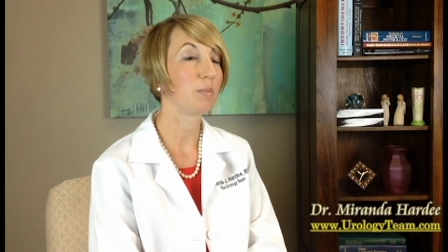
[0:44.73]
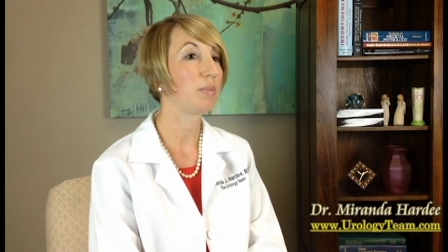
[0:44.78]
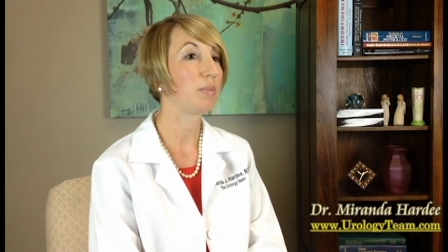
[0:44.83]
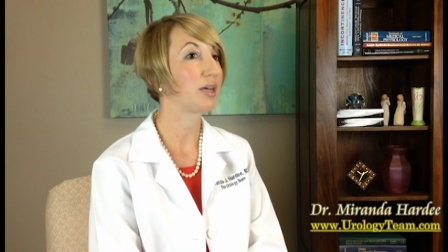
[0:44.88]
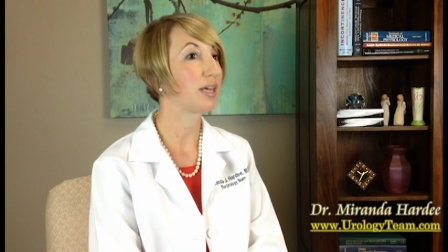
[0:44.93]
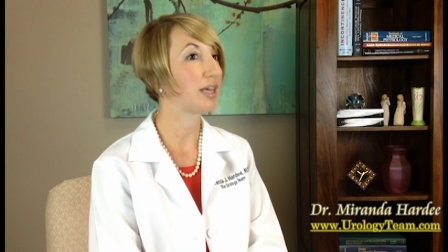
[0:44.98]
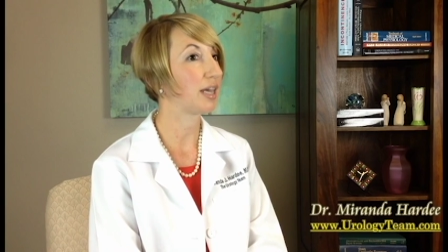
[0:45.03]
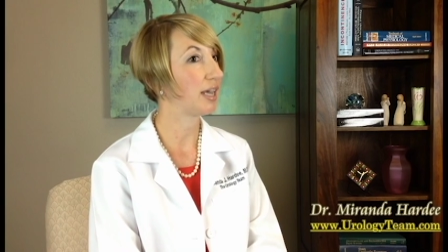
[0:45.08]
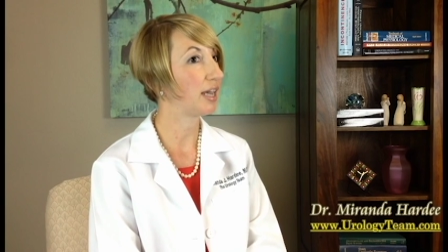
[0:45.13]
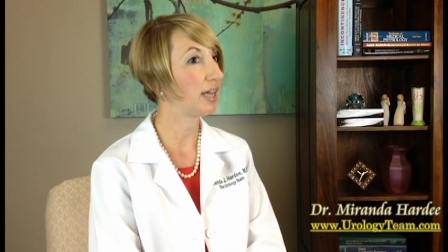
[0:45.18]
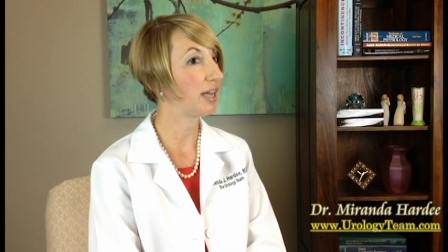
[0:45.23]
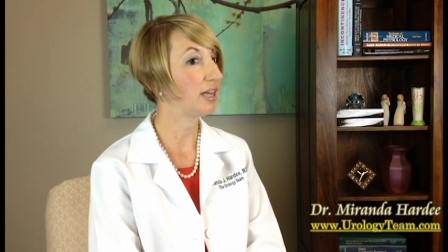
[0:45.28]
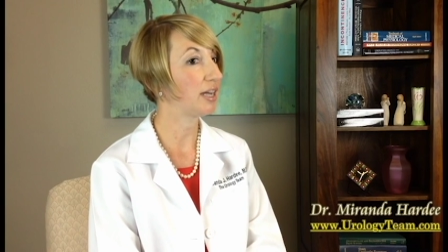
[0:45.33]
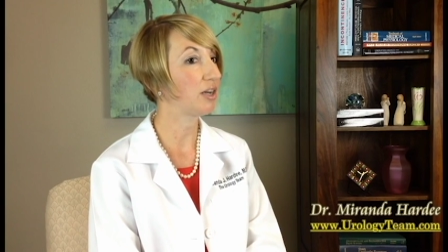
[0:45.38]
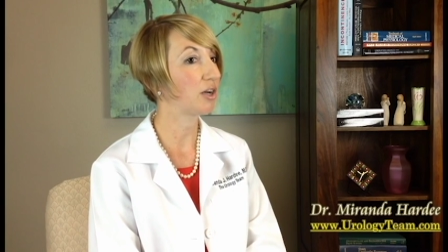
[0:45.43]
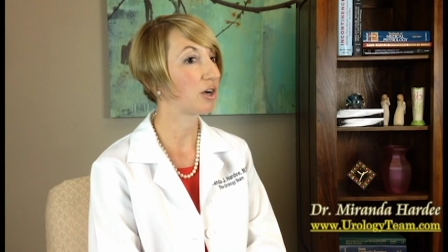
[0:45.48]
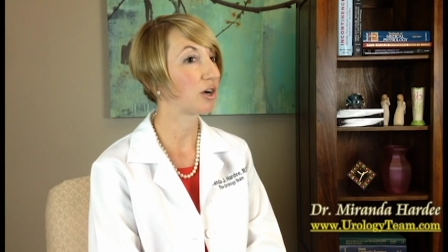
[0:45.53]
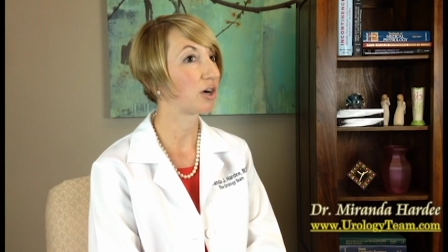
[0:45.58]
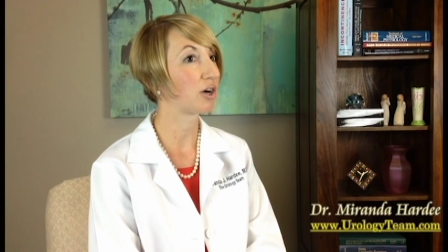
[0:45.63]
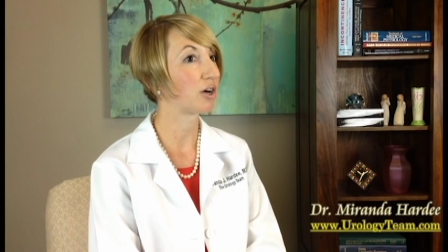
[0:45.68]
but
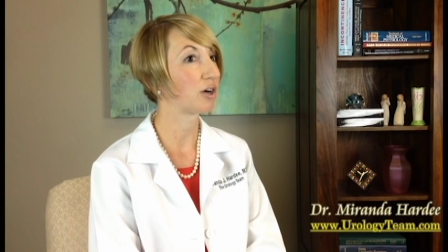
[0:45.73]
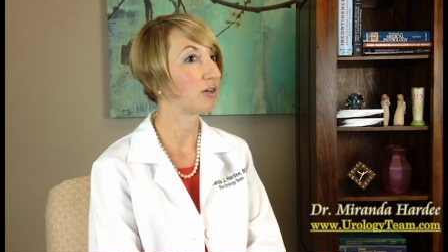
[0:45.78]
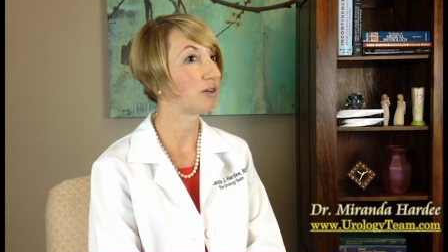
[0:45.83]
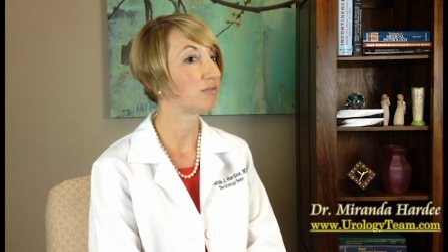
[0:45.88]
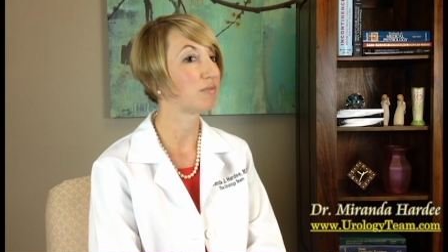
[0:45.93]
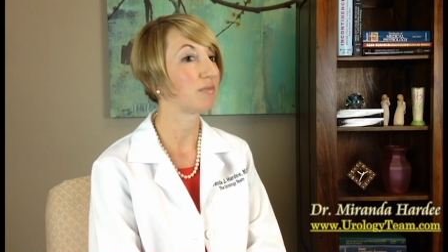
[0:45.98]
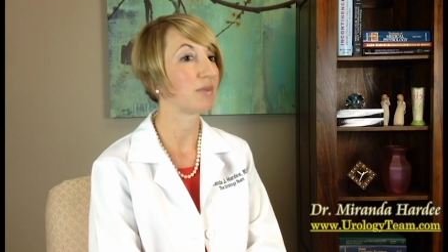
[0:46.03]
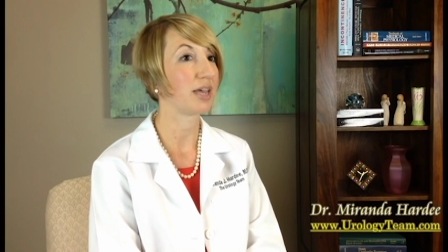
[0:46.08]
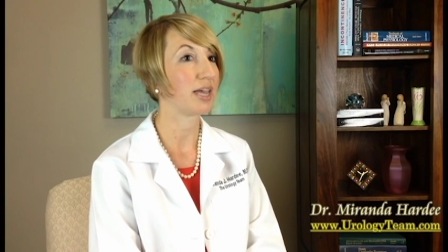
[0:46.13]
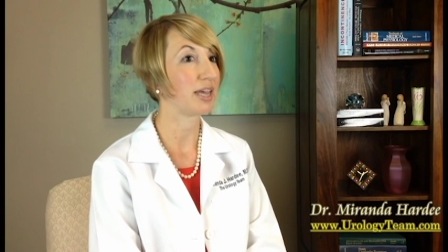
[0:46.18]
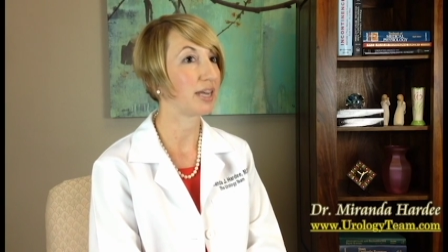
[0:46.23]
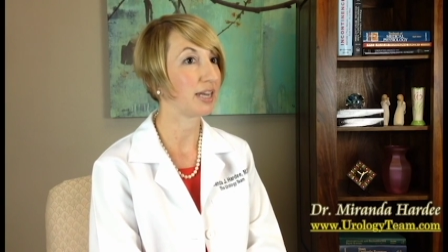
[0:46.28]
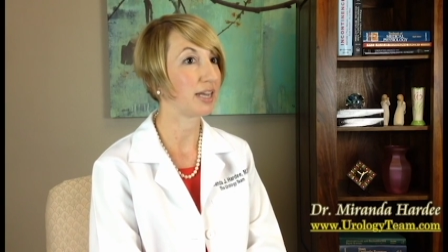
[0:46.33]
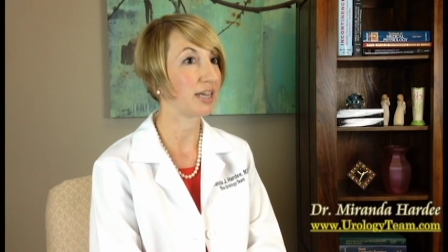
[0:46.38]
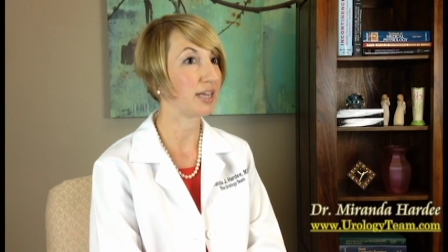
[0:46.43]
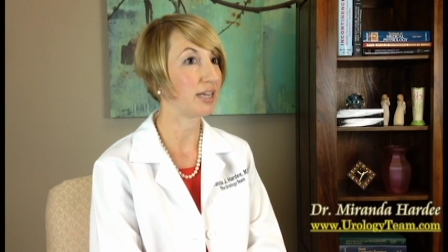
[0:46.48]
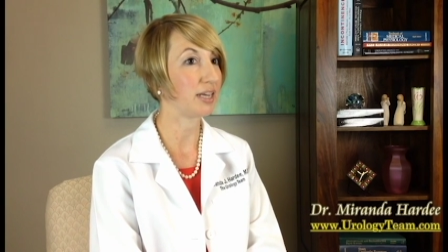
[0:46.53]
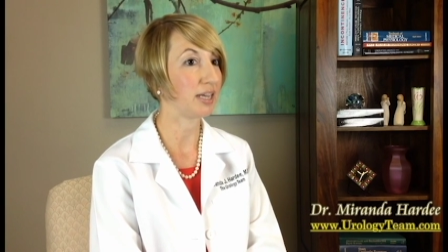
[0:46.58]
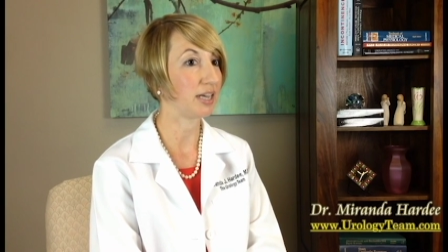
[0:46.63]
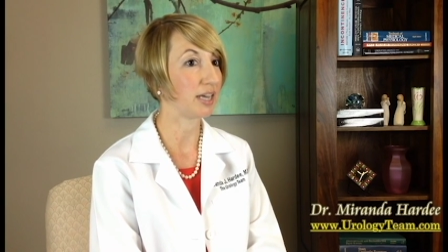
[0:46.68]
can occur at
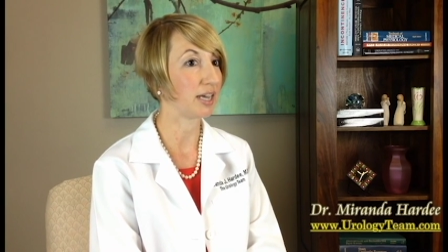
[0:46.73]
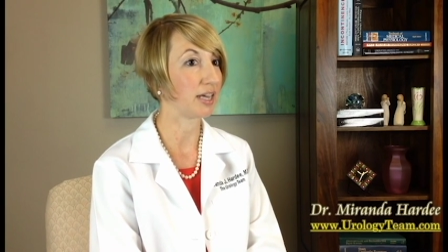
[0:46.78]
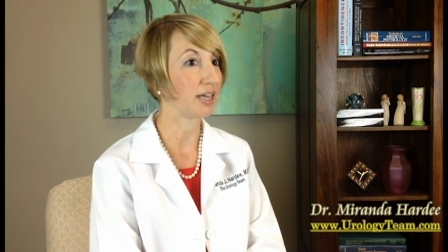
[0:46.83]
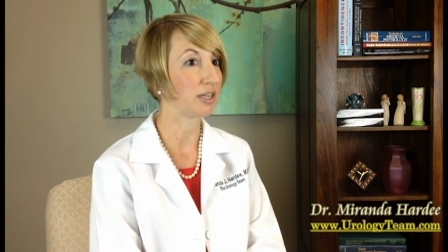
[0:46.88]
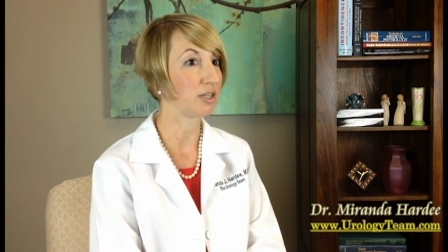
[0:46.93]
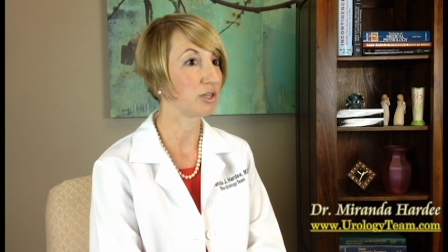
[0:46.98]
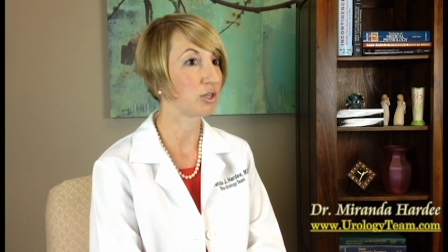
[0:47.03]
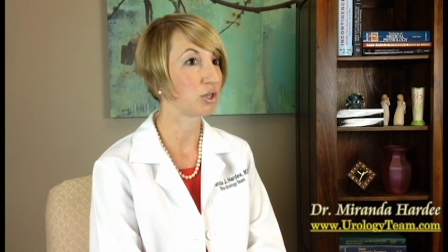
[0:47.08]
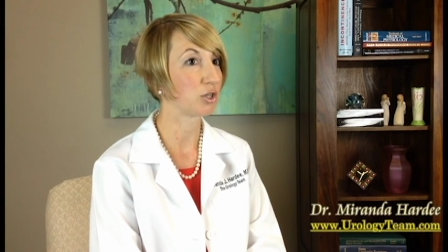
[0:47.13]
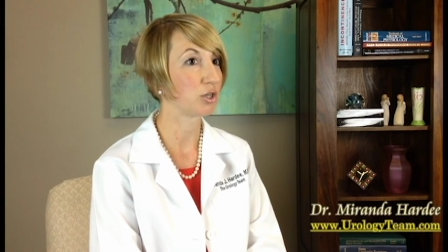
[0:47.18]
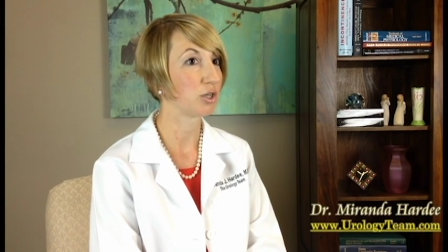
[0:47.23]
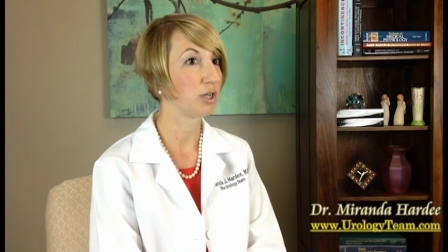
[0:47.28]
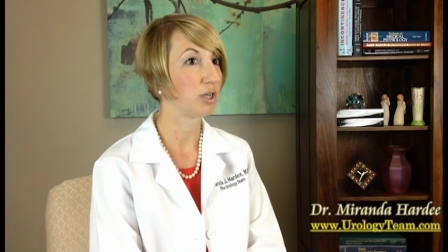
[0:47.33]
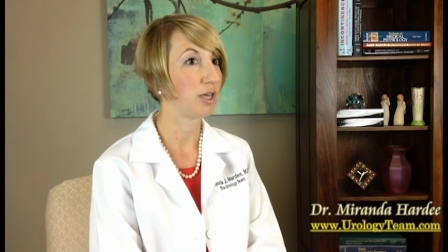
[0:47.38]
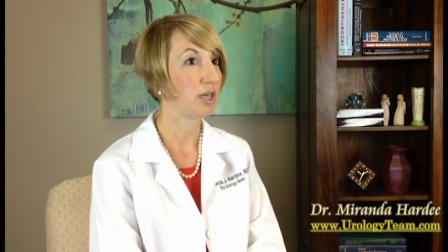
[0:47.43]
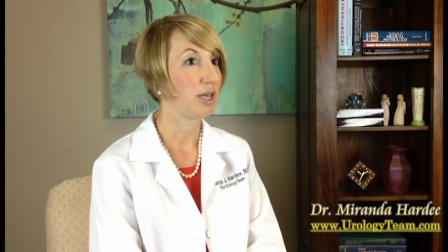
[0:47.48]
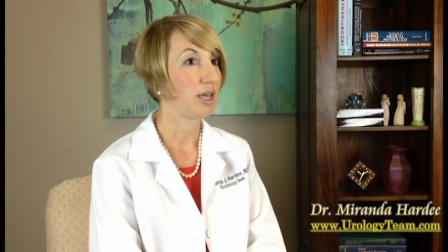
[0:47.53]
any age.